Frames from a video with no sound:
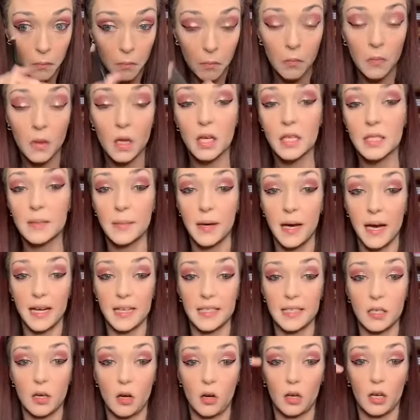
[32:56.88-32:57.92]
Because my eyes
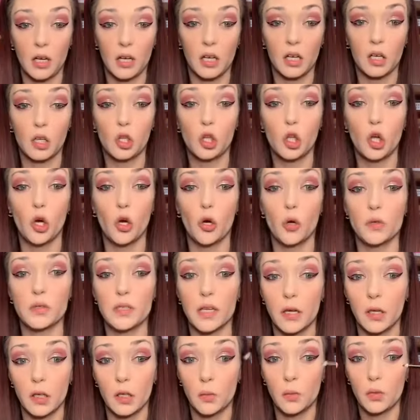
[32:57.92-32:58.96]
are kind of closed. I
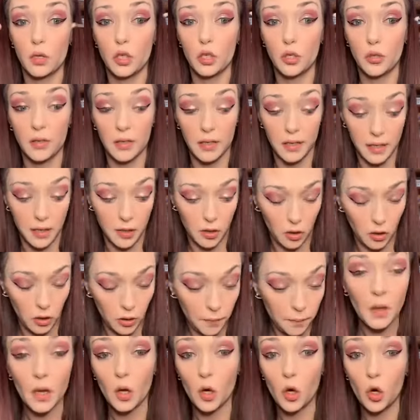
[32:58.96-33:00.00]
only want to do the inner
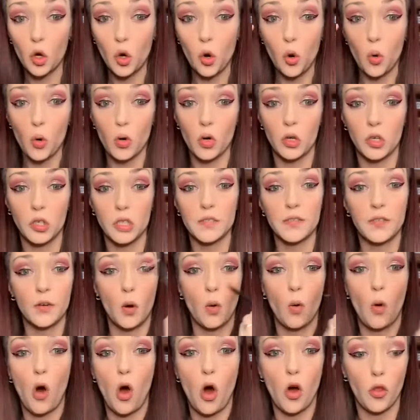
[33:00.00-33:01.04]
corners, go
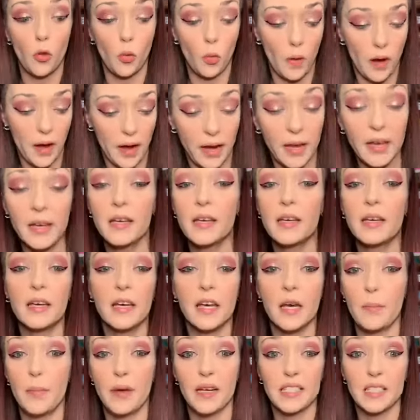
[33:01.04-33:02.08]
all the way. It
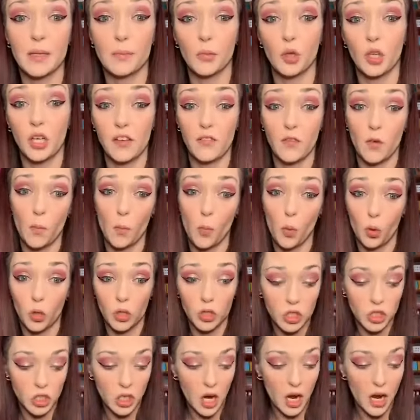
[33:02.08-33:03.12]
makes them look even more
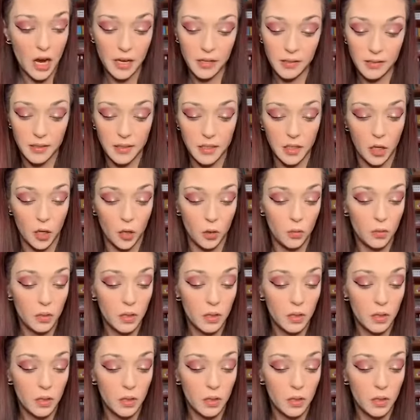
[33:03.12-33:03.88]
shut, so,